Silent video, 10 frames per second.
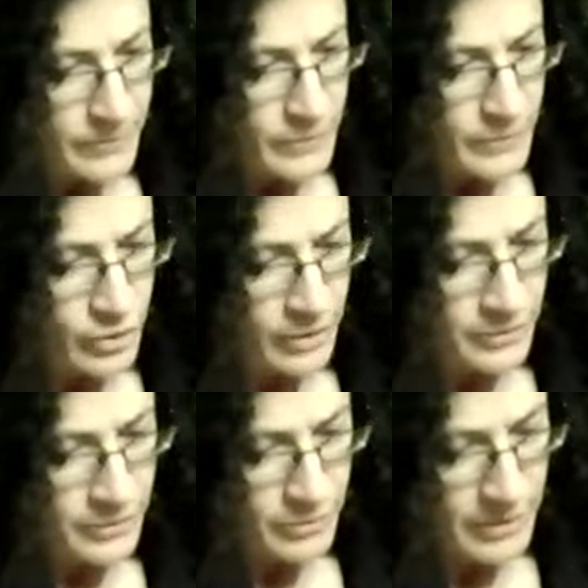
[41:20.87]

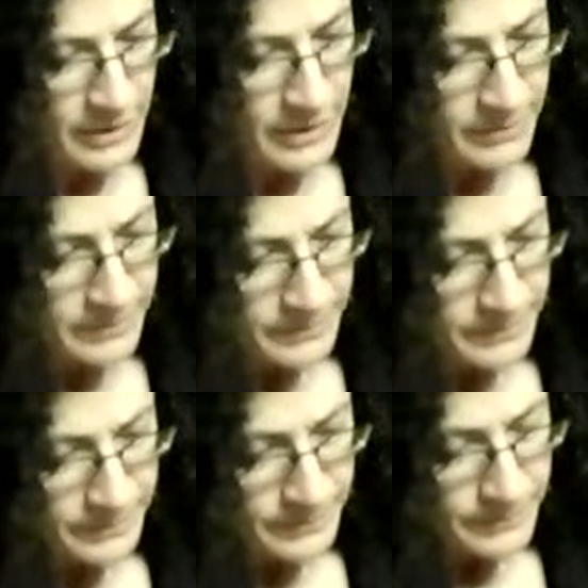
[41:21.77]
Chancery,
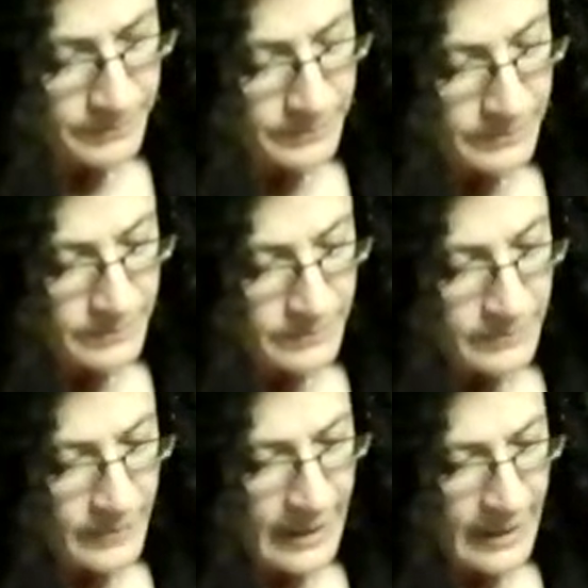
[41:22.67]

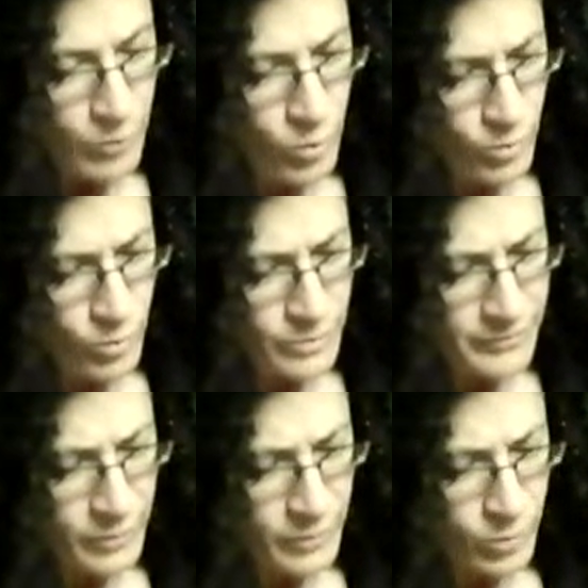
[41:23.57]
a ward of
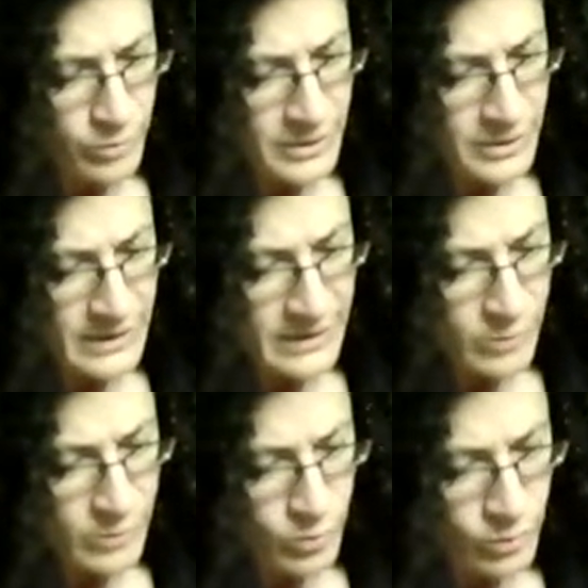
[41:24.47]
the court in this
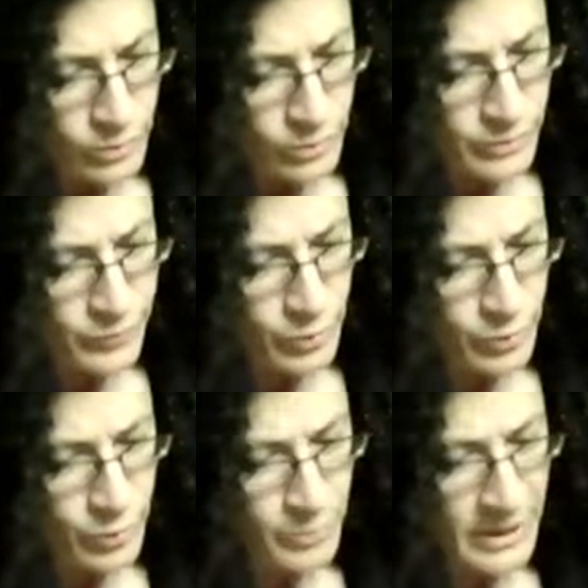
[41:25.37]
cause, for
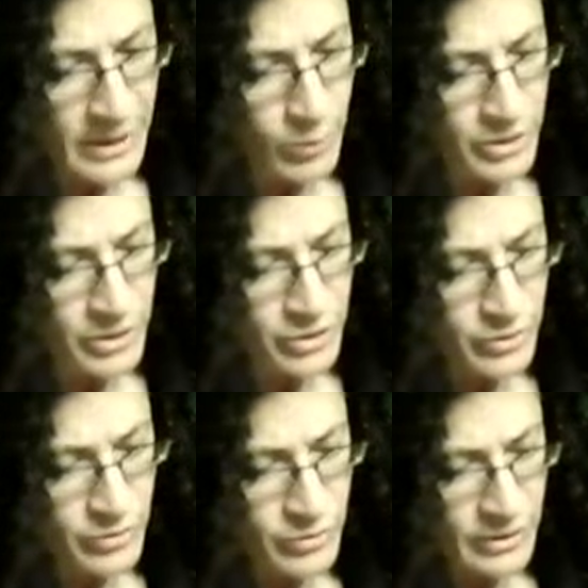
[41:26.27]
whom he wishes
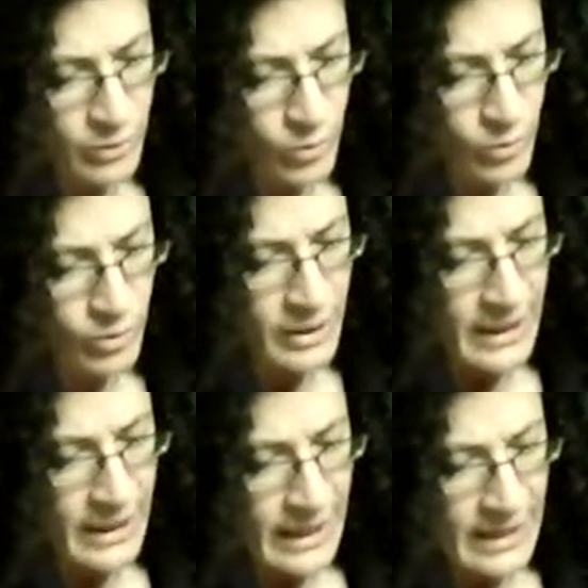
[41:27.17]
to secure
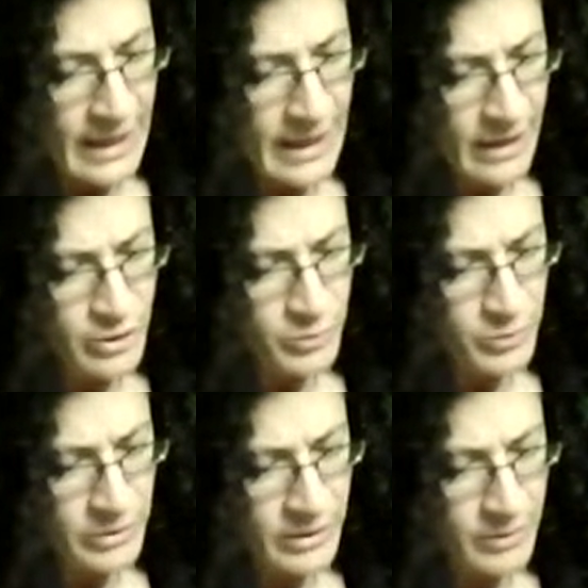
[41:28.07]
an
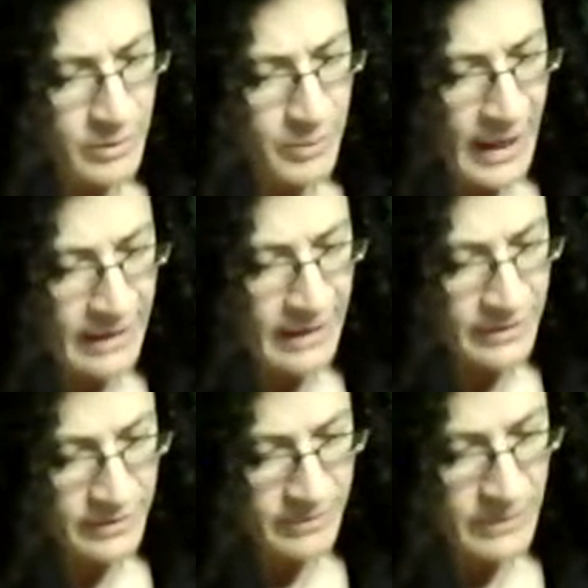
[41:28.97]
eligible
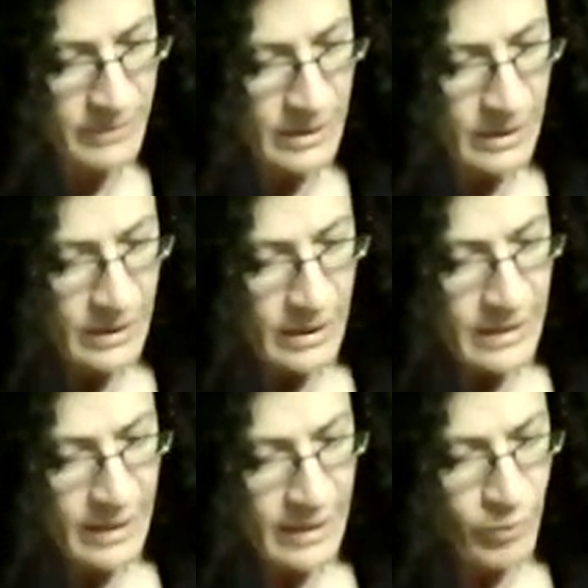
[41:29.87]
companion,
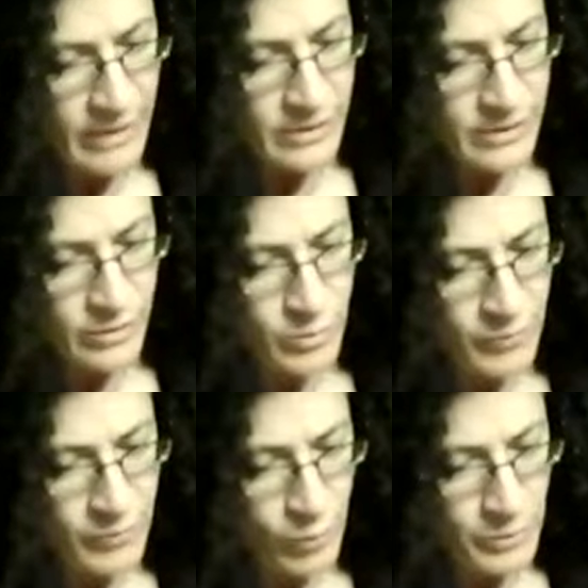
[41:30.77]
directs us to
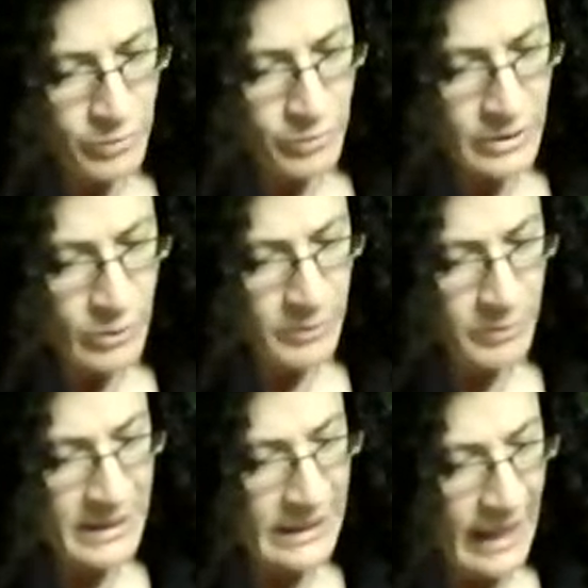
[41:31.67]
inform you that he will be
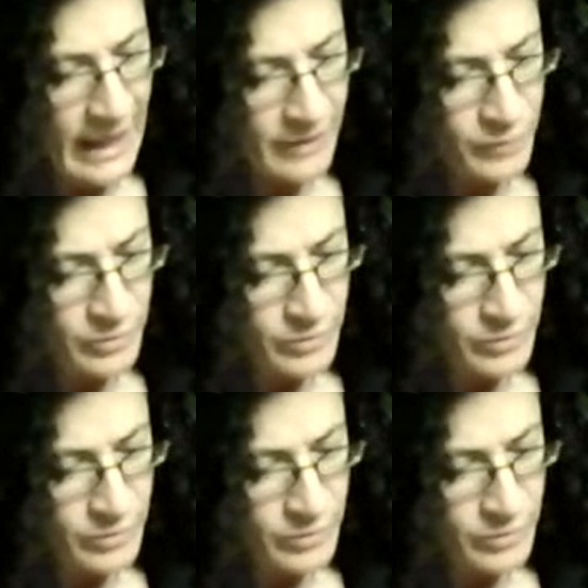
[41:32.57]
glad of your